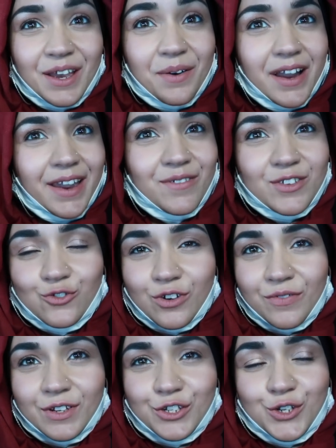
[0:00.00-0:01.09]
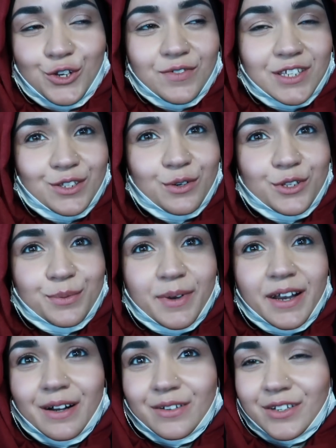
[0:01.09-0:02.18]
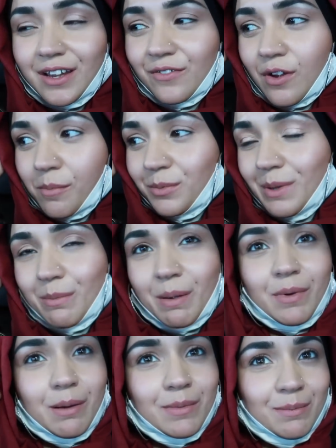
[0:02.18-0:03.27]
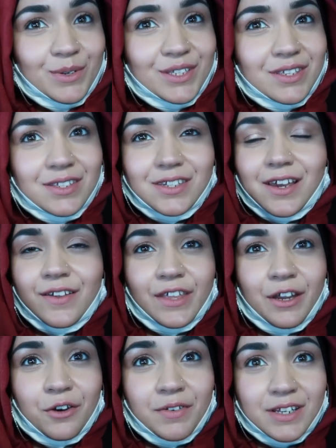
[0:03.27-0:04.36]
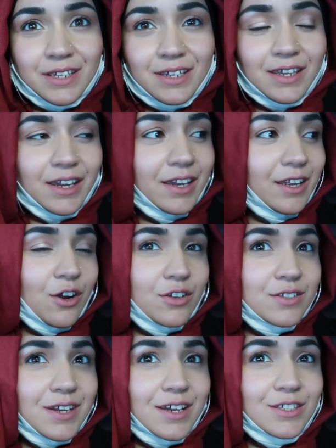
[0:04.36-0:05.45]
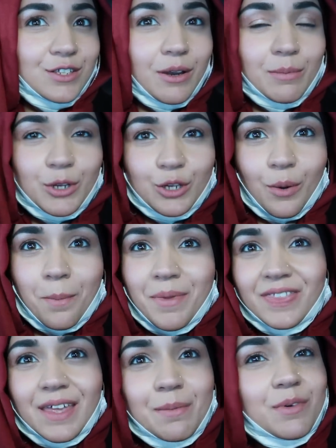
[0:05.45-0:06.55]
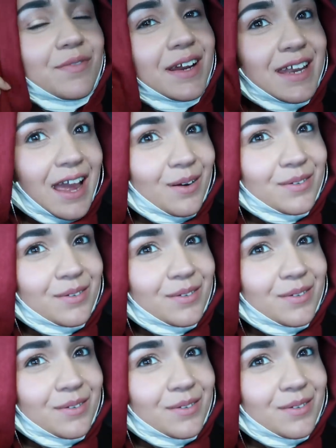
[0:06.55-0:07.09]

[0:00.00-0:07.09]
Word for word: So I have just driven to Resorts World. I've come to meet my mum and my sister. They're already here in Costa, so I'm gonna go and meet them right now.